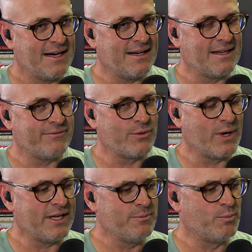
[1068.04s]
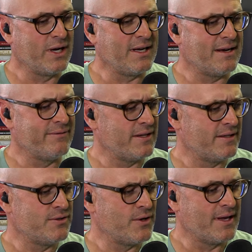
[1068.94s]
I love the way you bring
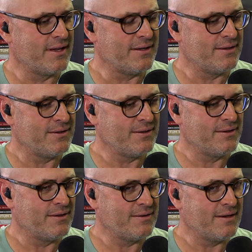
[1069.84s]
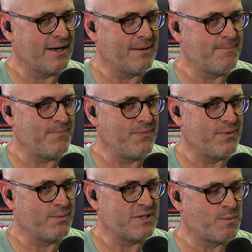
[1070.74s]
everything together.
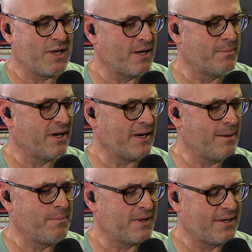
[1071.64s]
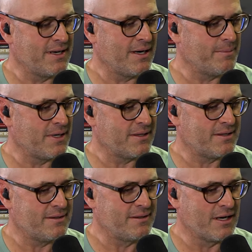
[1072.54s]
We're speaking about empathy now, but it
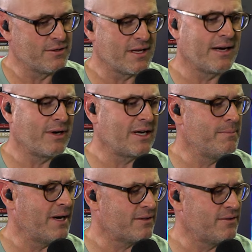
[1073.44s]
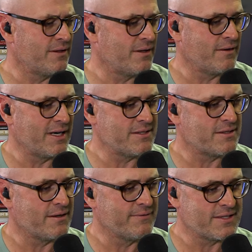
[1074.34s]
goes directly back to the
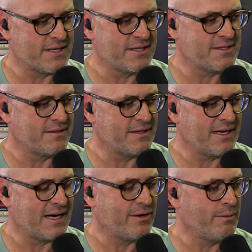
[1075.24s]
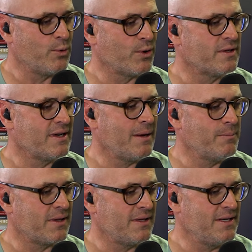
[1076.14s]
courageous conversation and how important
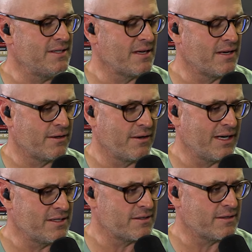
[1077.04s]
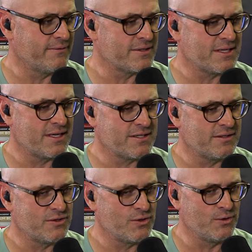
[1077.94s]
empathy is in a courageous
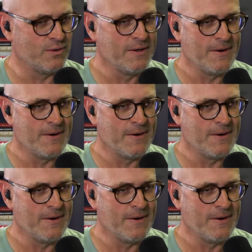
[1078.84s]
conversation to